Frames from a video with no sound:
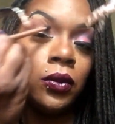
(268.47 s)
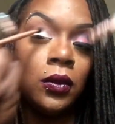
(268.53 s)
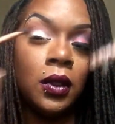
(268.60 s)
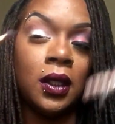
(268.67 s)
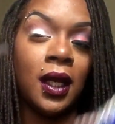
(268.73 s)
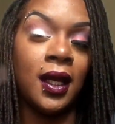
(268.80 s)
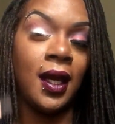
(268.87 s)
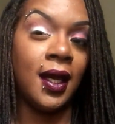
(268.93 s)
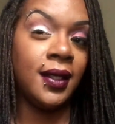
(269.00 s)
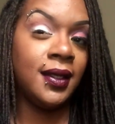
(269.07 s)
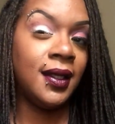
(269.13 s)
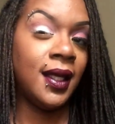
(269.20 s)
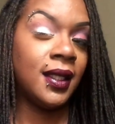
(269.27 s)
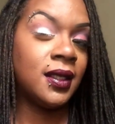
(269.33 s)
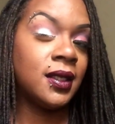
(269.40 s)
And I kind of
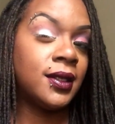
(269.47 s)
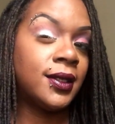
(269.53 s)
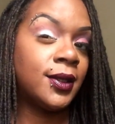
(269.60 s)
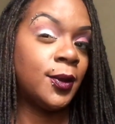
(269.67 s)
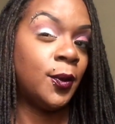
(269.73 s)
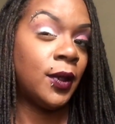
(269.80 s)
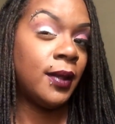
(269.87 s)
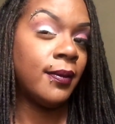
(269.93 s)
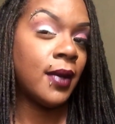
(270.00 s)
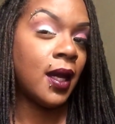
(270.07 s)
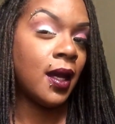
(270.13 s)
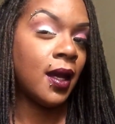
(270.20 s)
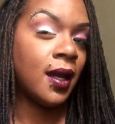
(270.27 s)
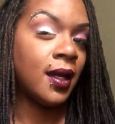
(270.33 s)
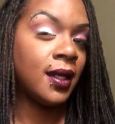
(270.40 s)
like to squint my
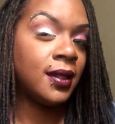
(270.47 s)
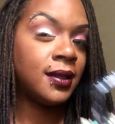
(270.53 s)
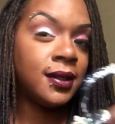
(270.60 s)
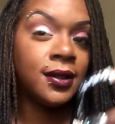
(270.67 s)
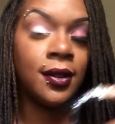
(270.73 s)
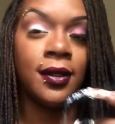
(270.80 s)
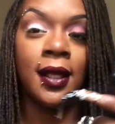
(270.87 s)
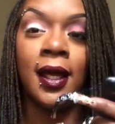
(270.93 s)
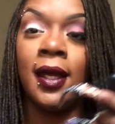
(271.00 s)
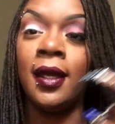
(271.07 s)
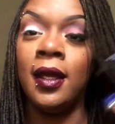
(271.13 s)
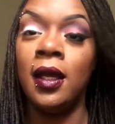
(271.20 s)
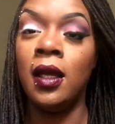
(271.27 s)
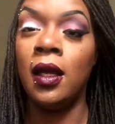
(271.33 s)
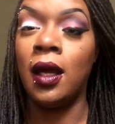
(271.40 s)
eyes so that
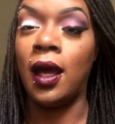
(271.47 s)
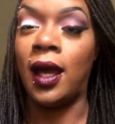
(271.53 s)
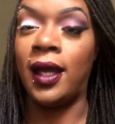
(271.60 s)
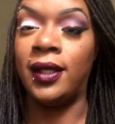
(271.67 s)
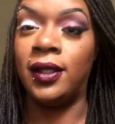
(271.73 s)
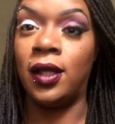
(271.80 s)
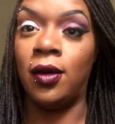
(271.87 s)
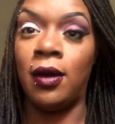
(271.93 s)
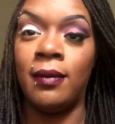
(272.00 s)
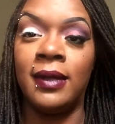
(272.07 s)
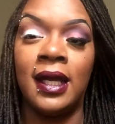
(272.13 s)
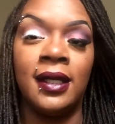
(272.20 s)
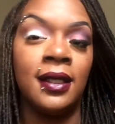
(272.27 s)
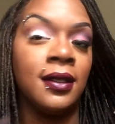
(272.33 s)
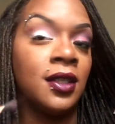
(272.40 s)
I know I'm
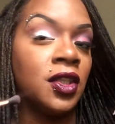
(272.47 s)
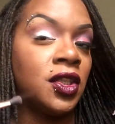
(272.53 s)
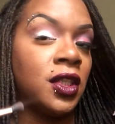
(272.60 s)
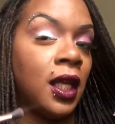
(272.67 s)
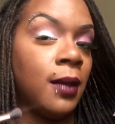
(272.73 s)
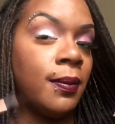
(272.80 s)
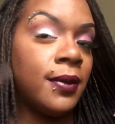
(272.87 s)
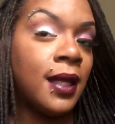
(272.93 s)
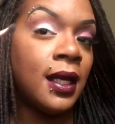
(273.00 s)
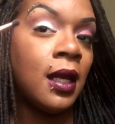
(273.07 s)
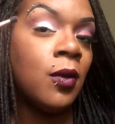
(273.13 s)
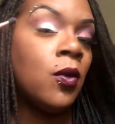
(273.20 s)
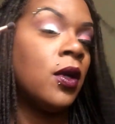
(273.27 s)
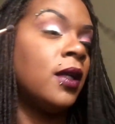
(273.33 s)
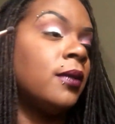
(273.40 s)
getting the shape that I
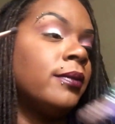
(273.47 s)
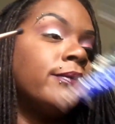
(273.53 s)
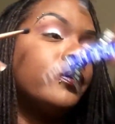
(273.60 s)
want.